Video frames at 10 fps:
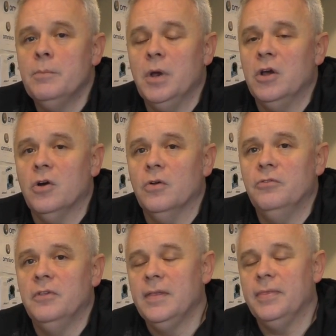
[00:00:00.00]

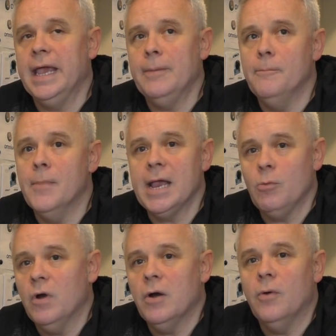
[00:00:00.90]
because that may
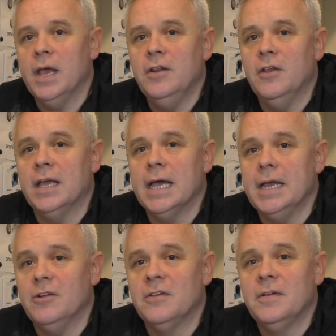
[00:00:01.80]
well
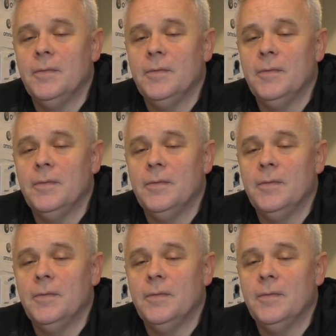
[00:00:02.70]
indicate